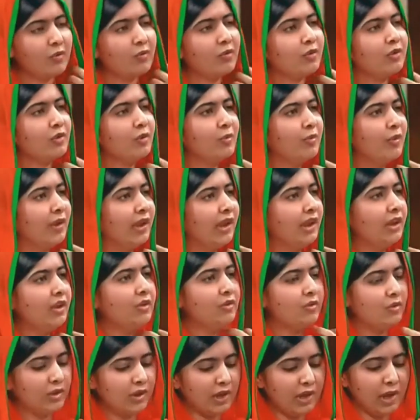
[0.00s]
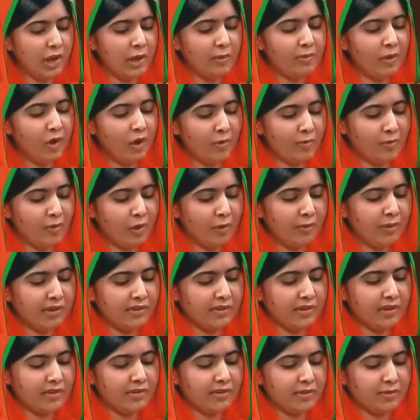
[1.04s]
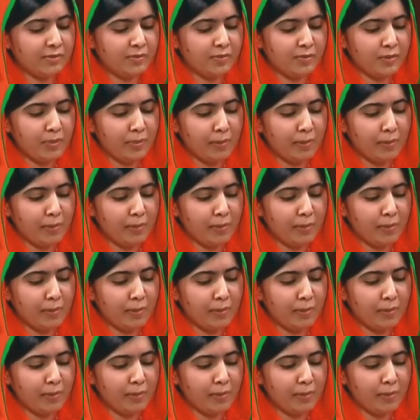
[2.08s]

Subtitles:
for the will to keep our promises.